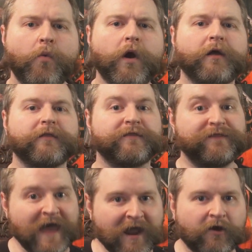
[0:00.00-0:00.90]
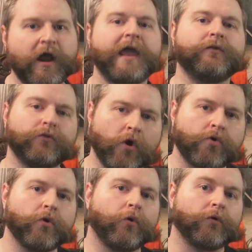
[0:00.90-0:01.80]
where there a
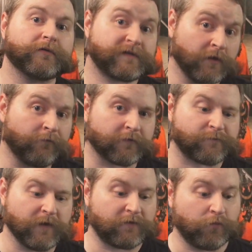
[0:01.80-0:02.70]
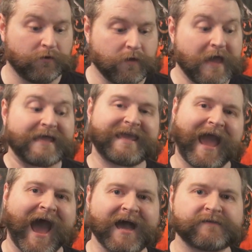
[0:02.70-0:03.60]
local silversmith would
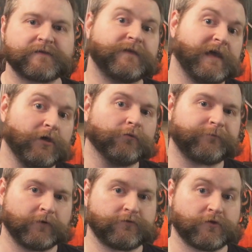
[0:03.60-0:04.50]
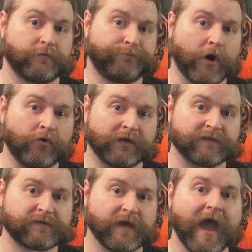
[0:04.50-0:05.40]
cast the hilt furniture
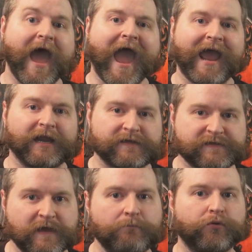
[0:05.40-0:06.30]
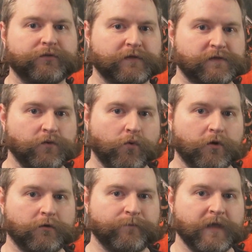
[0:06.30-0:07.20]
components and assemble the
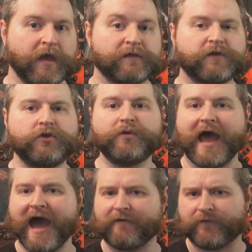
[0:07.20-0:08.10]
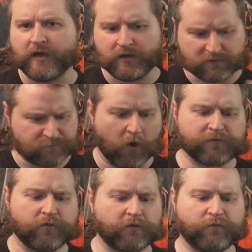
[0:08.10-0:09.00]
sword. So you would have
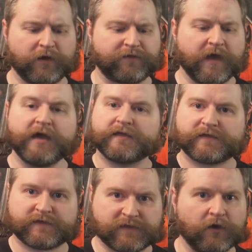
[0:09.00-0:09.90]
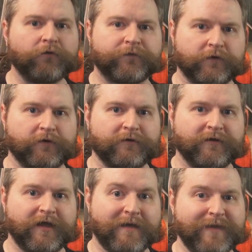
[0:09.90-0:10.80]
small swords with silver
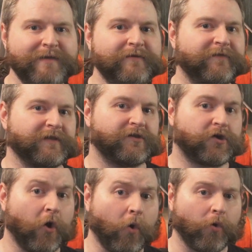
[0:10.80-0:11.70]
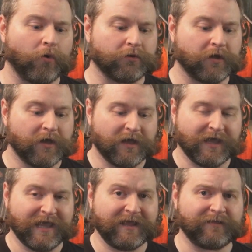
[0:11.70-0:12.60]
and maybe even gold
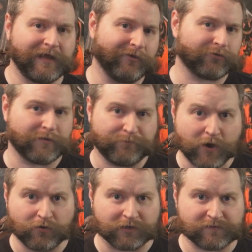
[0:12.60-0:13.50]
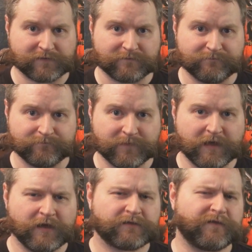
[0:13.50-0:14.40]
in the hilt components.
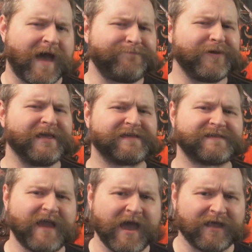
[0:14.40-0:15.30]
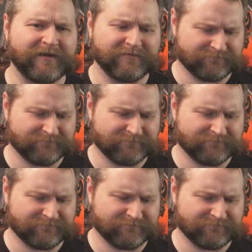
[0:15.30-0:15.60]
So that being said,